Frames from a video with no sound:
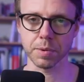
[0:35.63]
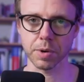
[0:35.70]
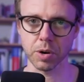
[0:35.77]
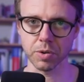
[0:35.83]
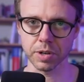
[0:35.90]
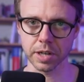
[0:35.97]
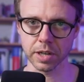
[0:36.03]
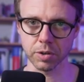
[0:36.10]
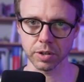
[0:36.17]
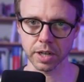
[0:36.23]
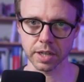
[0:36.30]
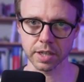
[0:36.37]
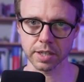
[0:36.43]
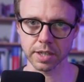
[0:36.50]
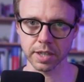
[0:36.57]
we only look
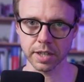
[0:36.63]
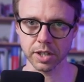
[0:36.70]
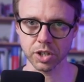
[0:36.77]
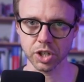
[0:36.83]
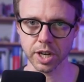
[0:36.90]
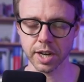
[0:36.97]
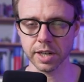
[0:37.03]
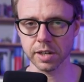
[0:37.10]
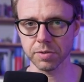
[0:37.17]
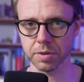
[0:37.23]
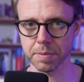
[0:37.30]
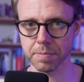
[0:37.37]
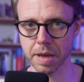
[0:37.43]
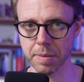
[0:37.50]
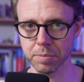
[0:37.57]
at a single channel.
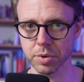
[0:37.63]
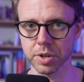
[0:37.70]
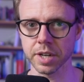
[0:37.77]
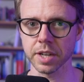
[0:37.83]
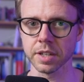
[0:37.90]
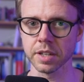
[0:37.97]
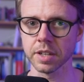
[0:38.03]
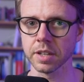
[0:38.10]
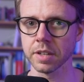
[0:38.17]
Remember that